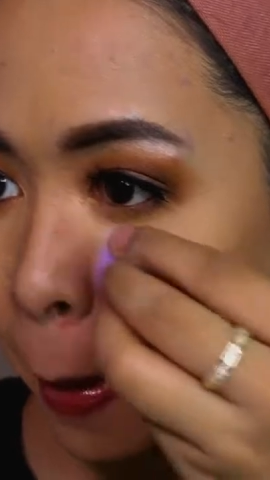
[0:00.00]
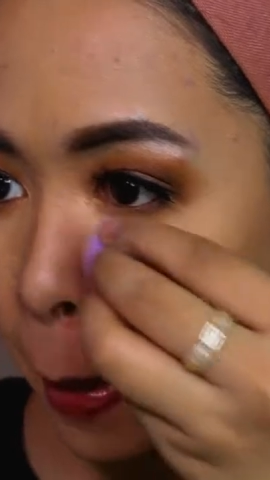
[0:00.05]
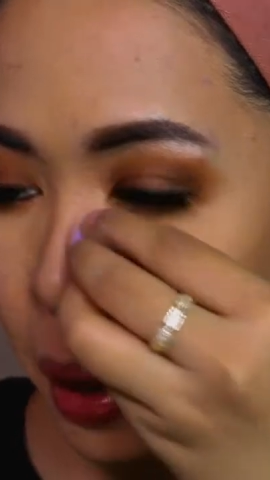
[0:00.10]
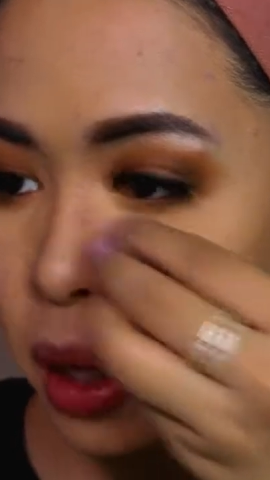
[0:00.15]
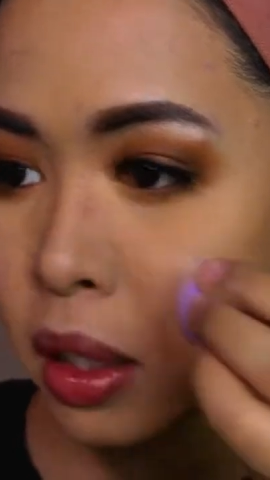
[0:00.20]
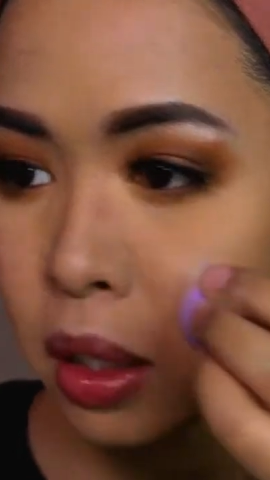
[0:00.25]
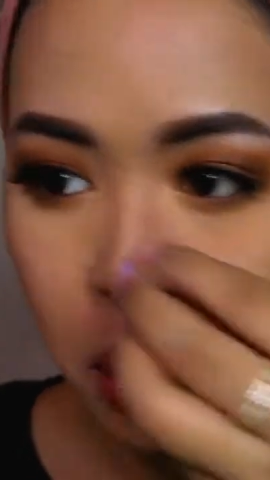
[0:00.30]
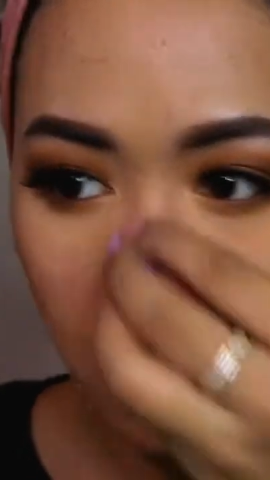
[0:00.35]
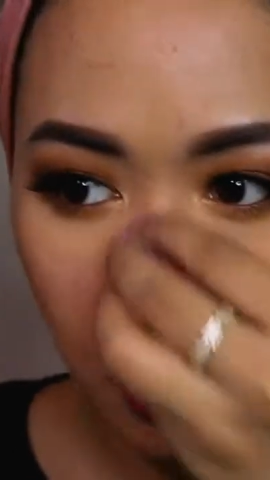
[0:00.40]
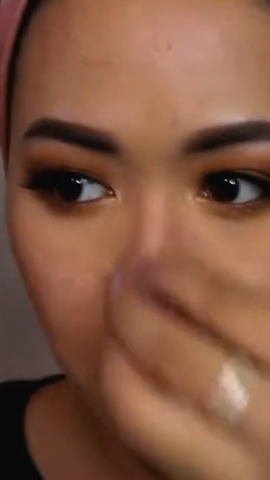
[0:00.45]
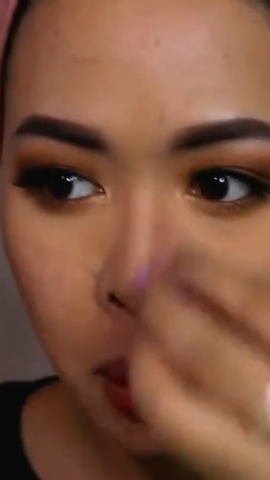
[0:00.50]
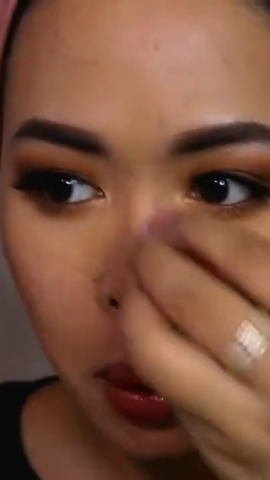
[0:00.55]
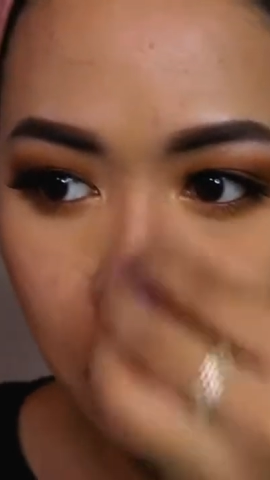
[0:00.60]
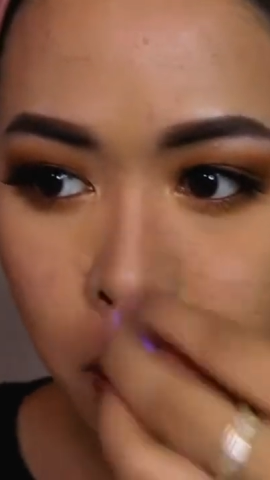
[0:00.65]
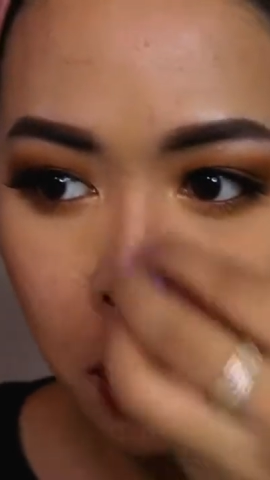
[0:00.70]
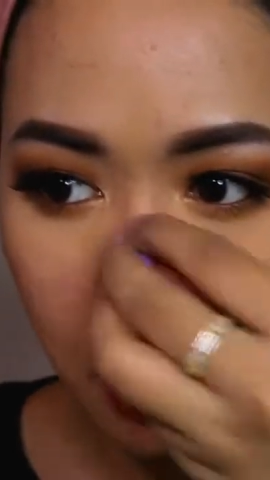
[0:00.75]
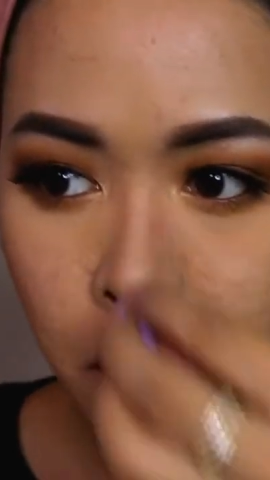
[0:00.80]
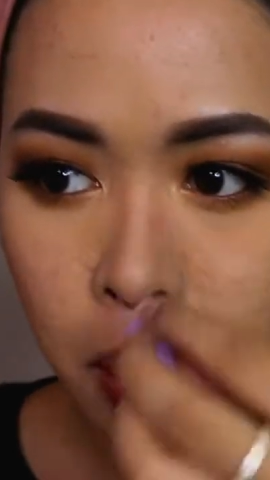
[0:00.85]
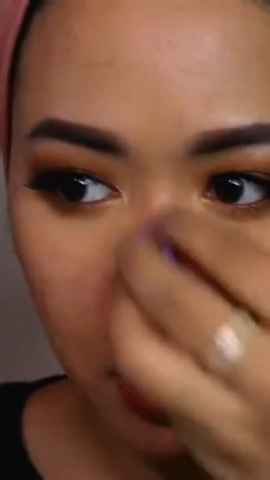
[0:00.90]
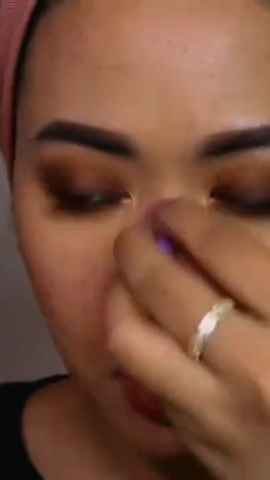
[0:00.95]
small
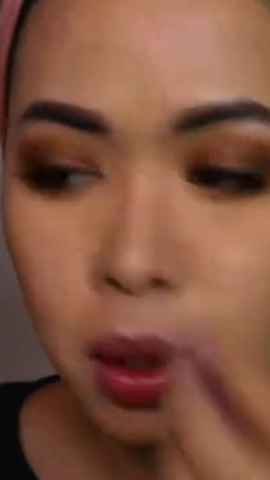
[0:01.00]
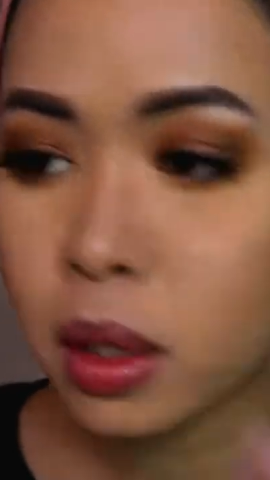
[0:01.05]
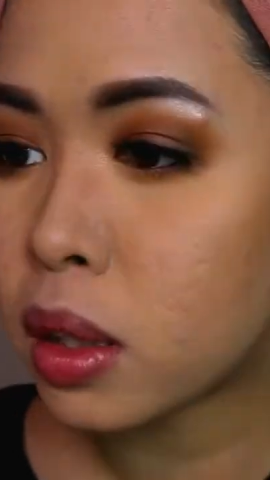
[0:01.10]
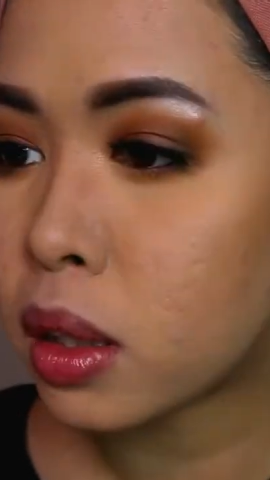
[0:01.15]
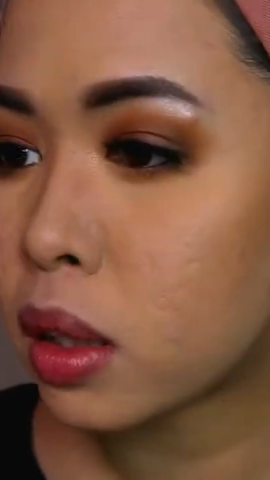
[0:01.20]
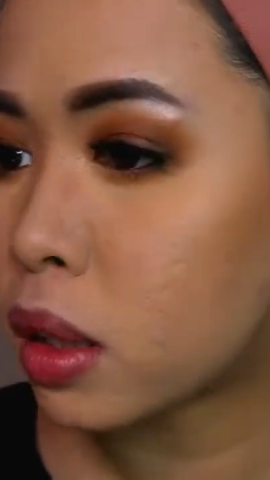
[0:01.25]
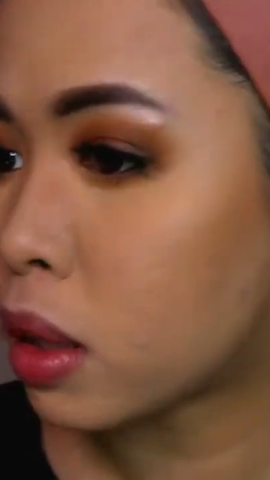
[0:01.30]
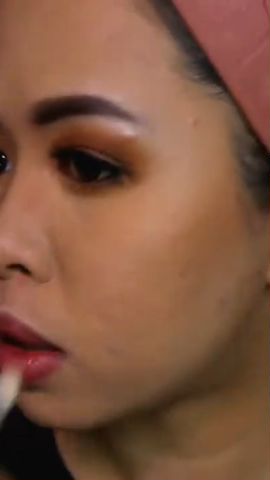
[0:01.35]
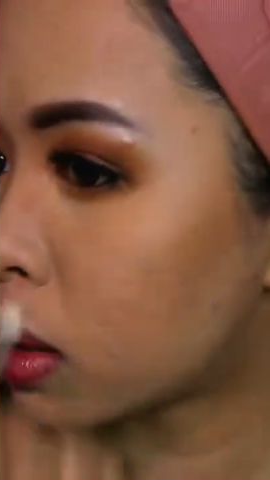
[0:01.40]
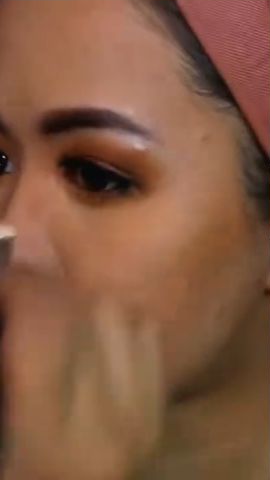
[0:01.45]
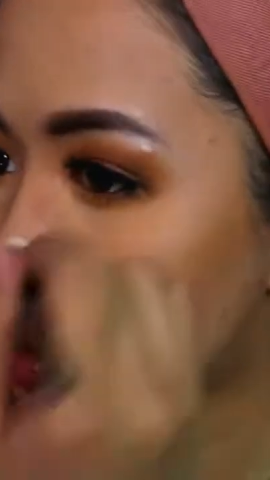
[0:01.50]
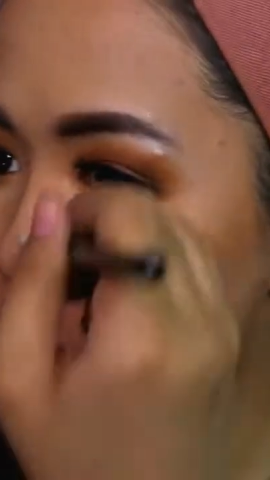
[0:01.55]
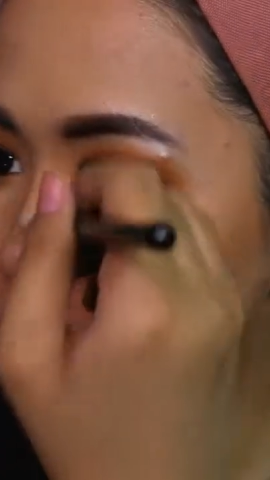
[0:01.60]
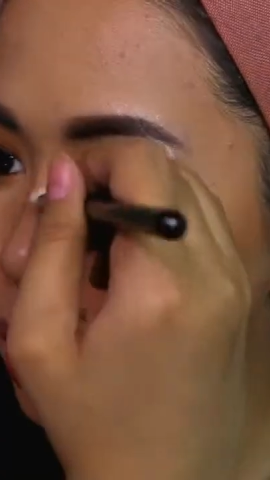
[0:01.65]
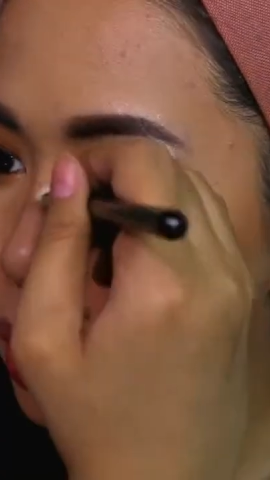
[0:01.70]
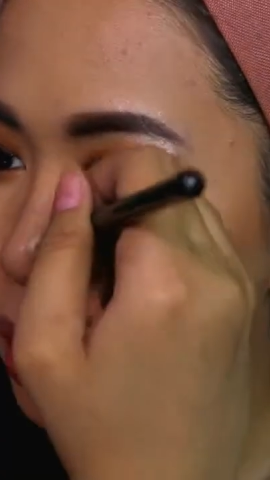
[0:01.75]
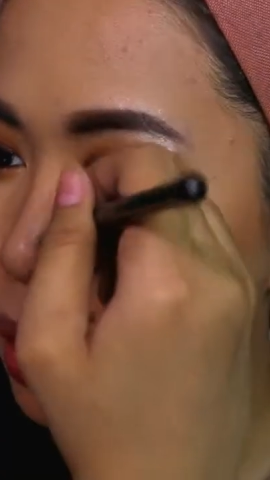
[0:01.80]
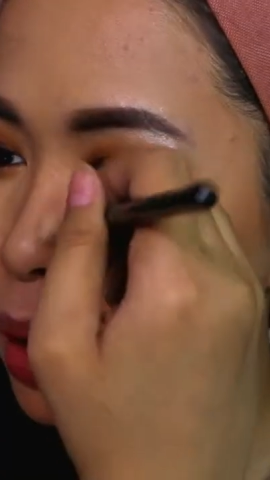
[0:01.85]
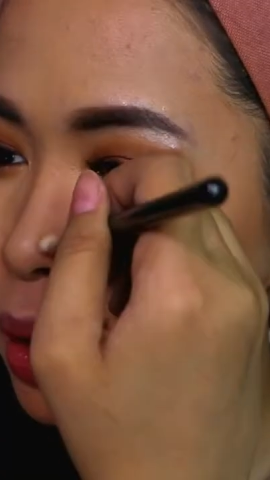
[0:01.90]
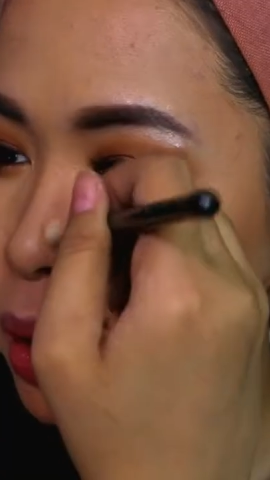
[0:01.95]
beauty
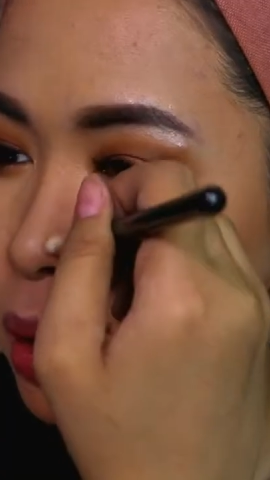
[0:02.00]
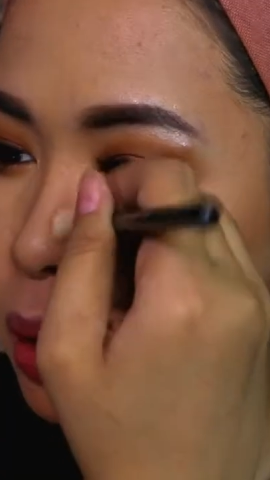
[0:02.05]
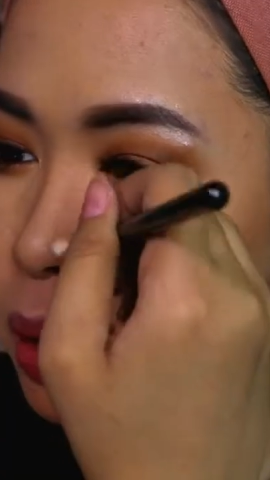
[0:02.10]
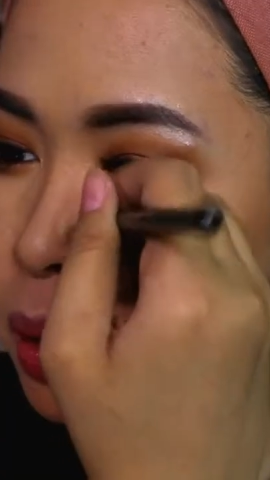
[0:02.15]
blender.